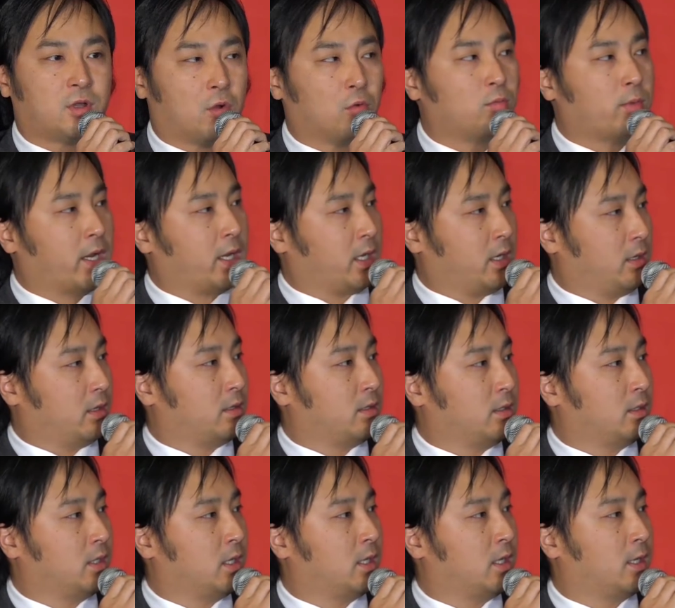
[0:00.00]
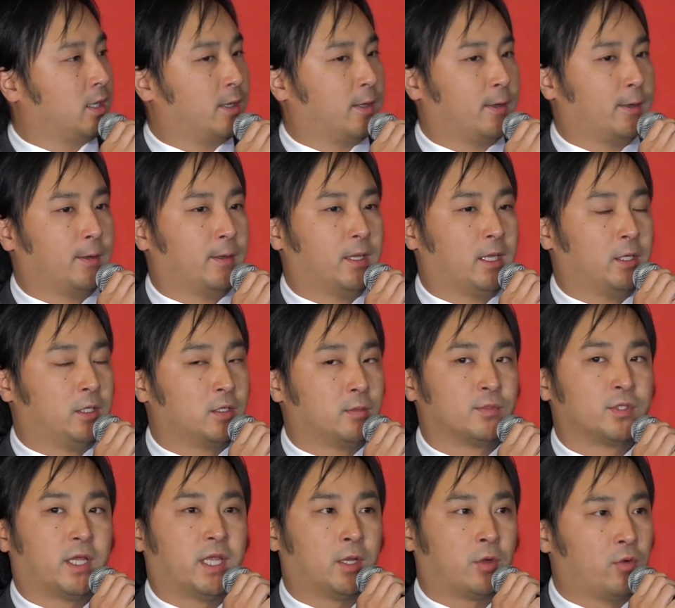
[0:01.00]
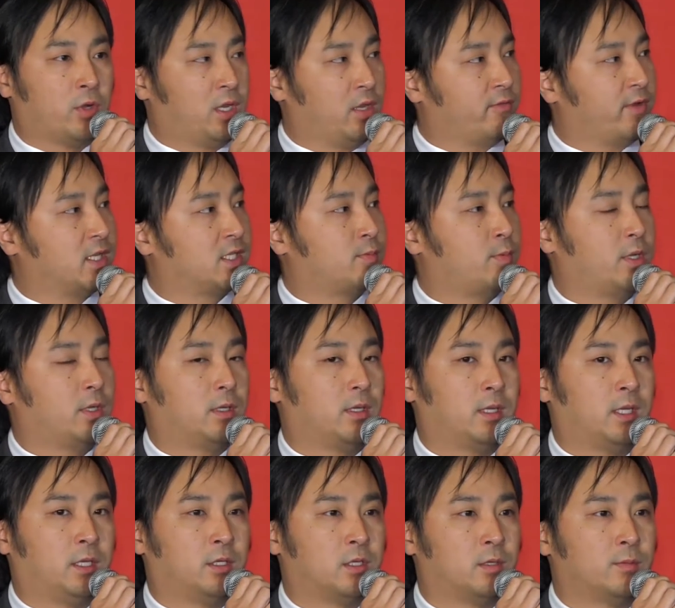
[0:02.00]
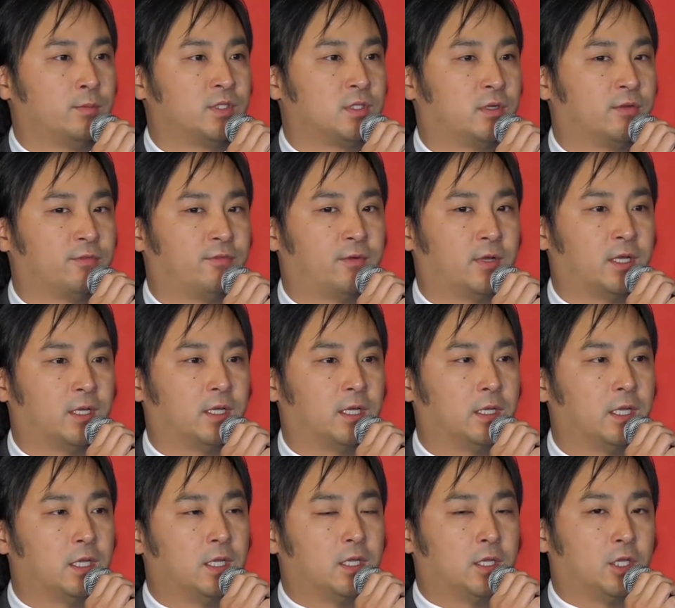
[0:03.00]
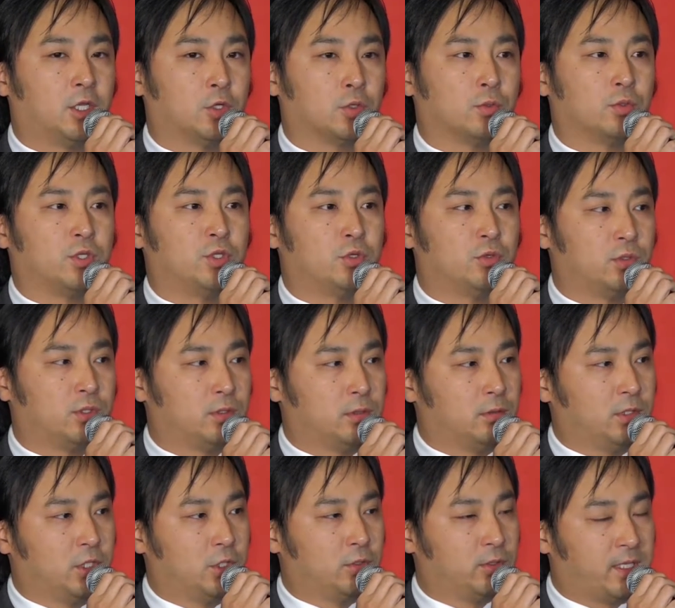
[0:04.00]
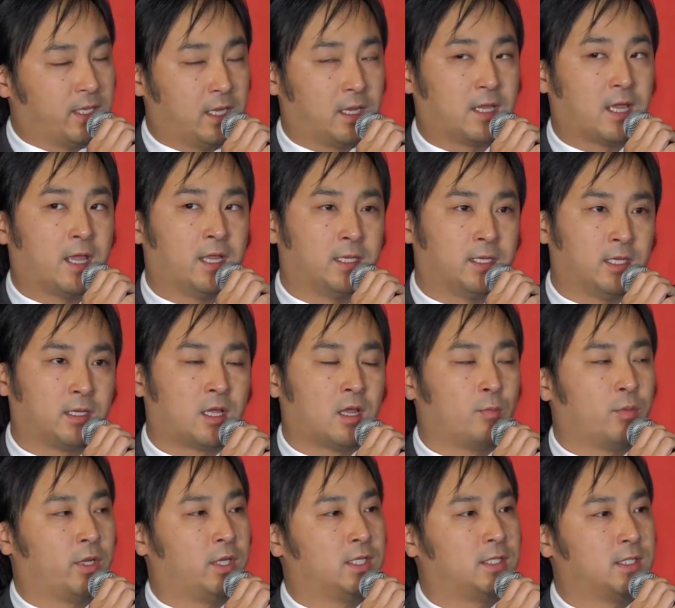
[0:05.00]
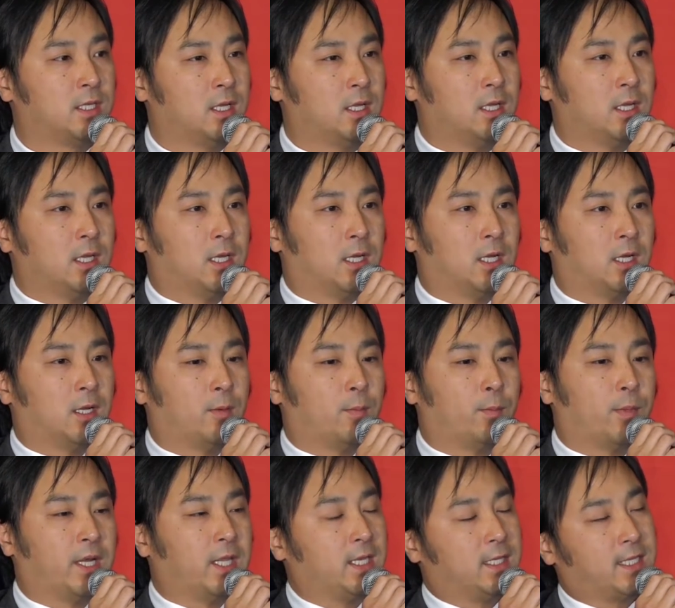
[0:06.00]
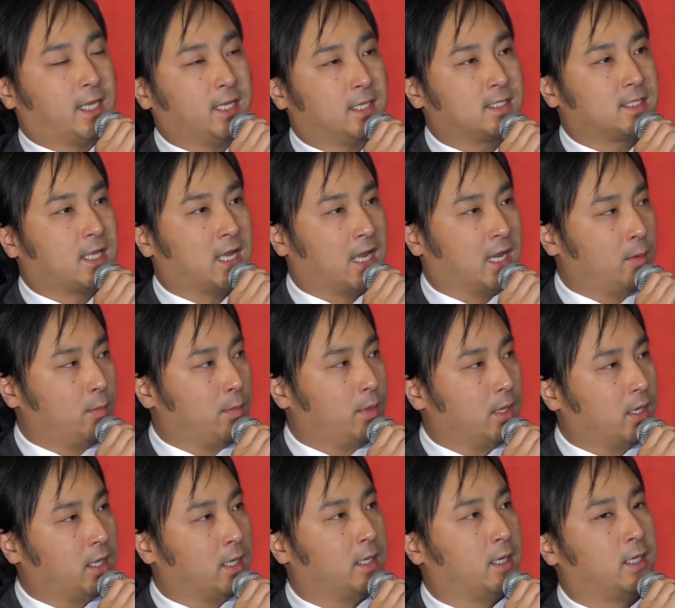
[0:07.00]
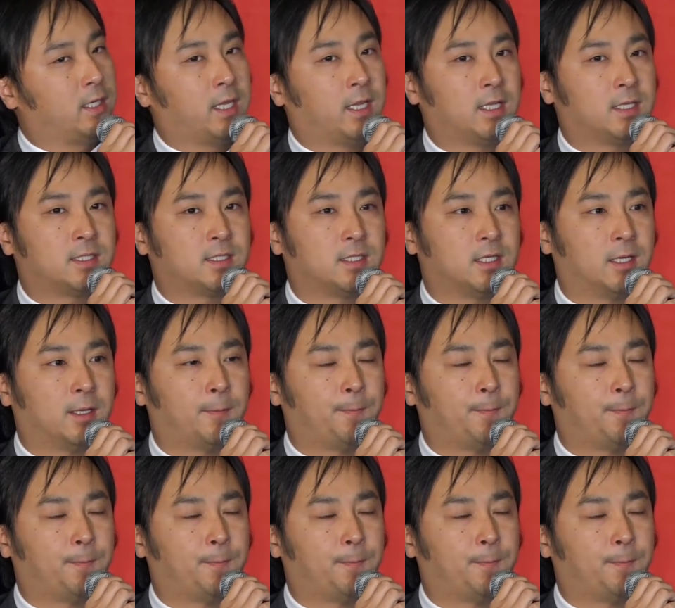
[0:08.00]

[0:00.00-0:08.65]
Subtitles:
gold mine here in terms of equity investment, in terms of new tech, high tech companies. But it takes time, and it takes